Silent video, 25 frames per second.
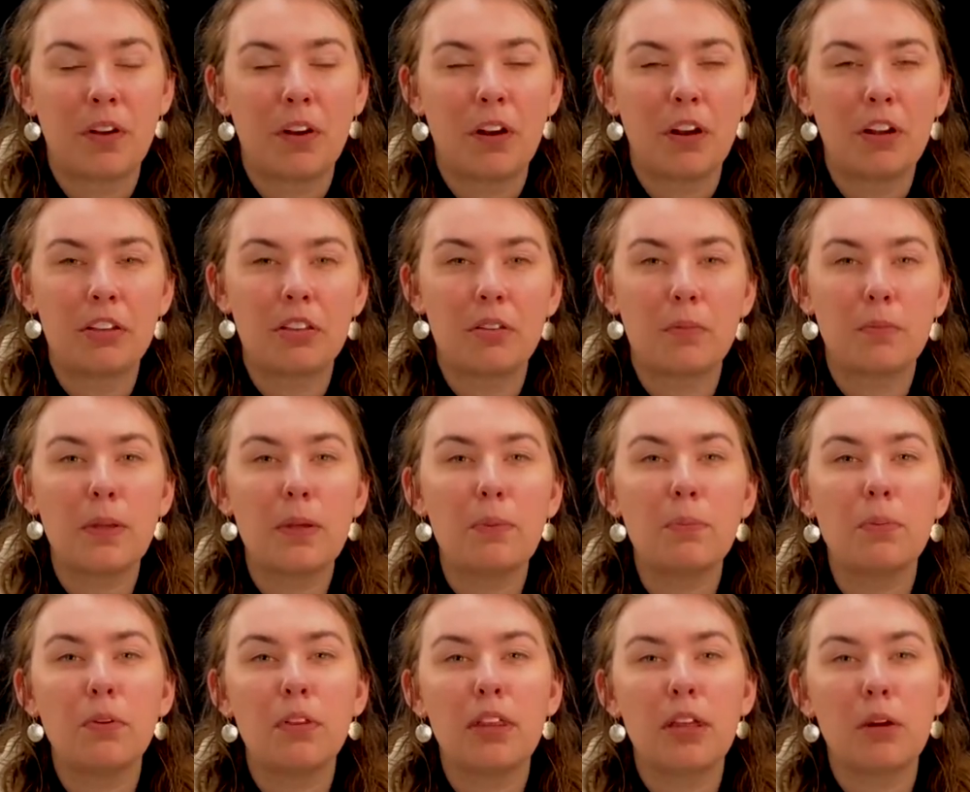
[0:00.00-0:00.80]
are the
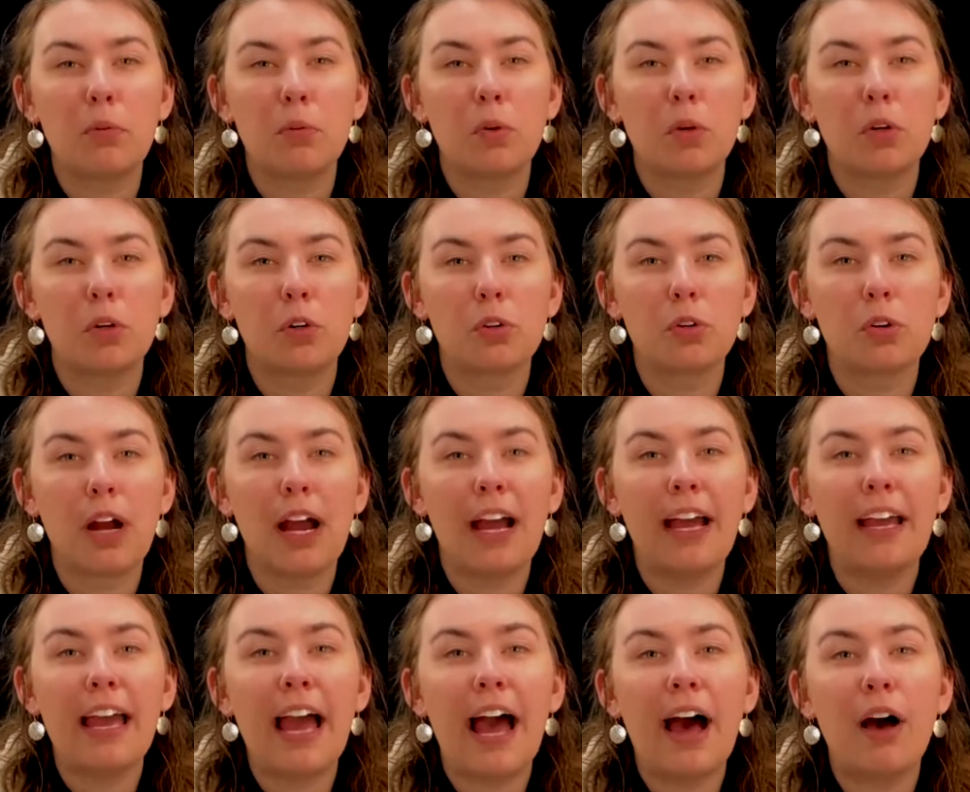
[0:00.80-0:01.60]
people that will
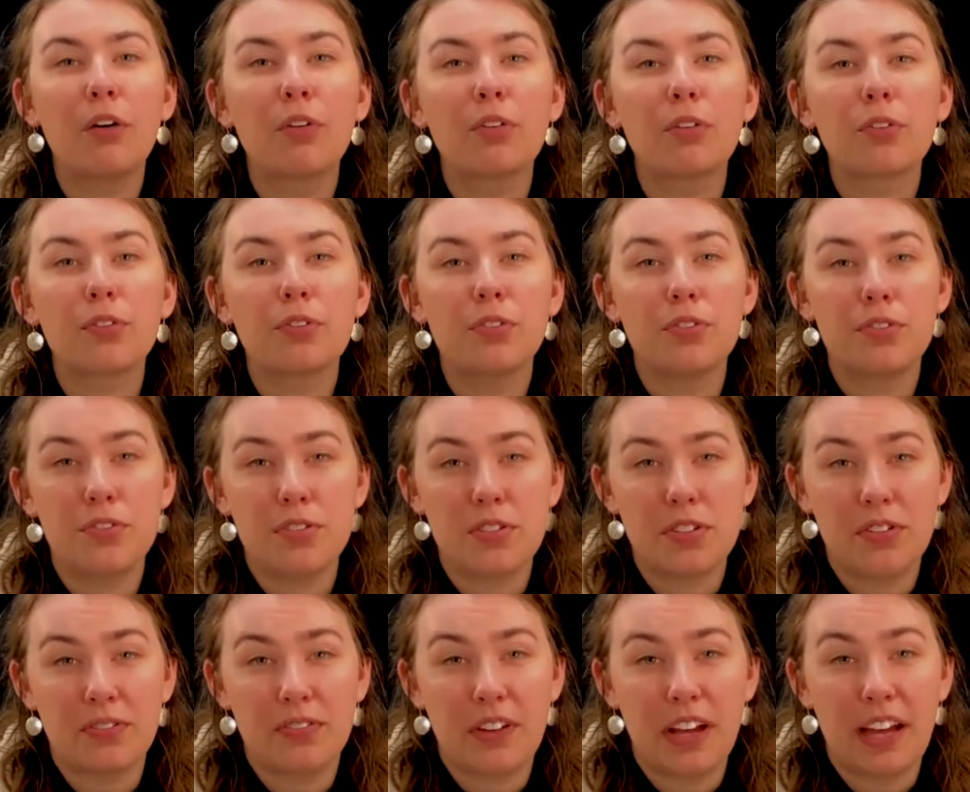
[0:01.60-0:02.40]
cry out,
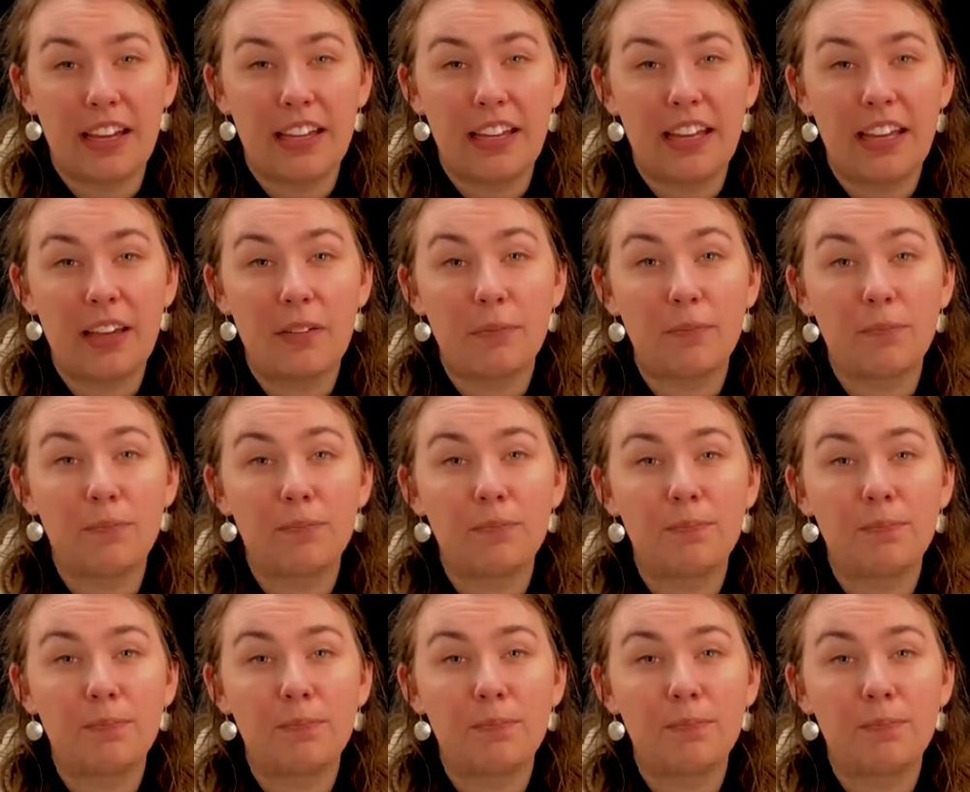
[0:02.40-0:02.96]
"Crucify him."